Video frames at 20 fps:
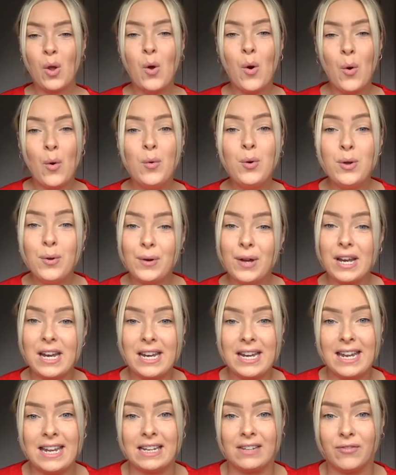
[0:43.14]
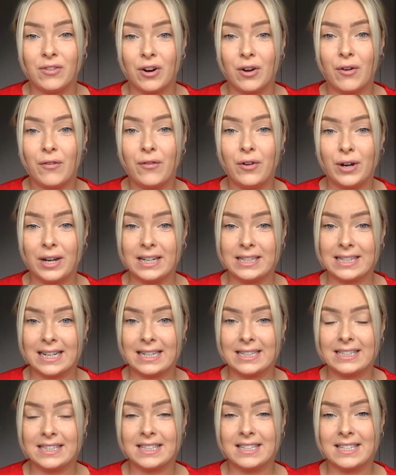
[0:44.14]
all you're going to need for your phonics
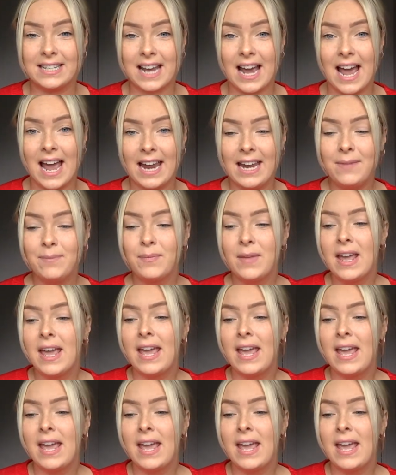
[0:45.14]
lesson today